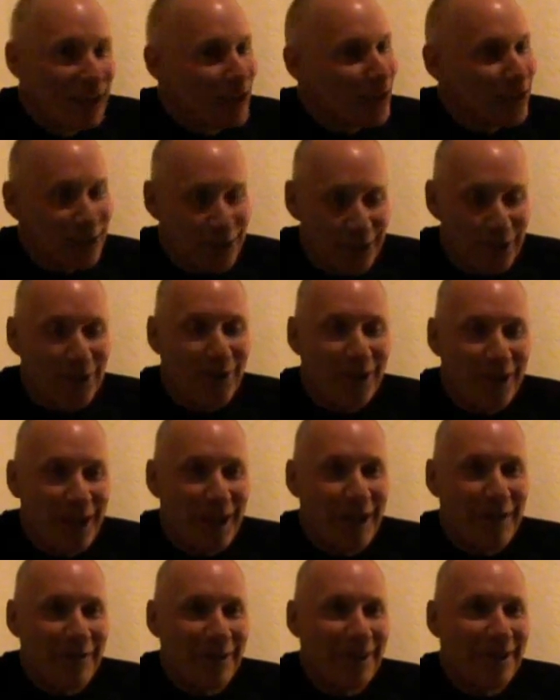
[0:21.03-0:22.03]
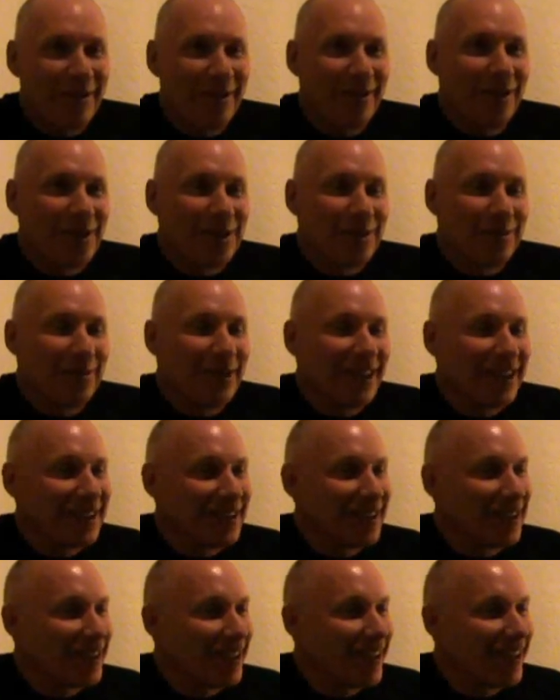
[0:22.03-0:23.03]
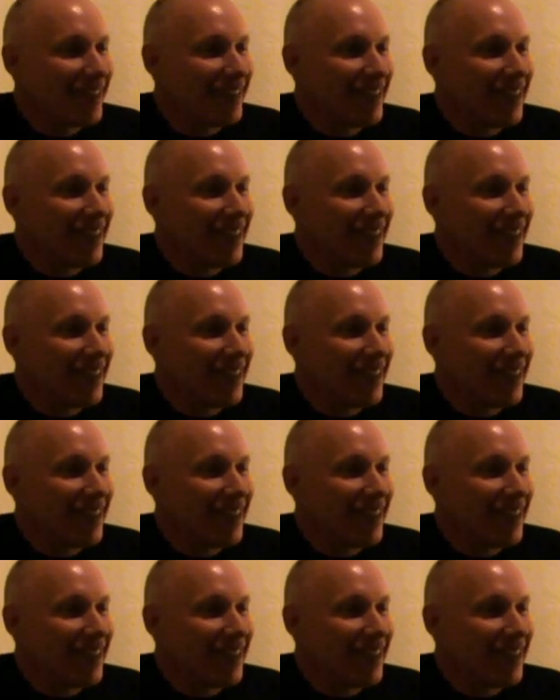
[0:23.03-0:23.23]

screwed it up in the first place, you know.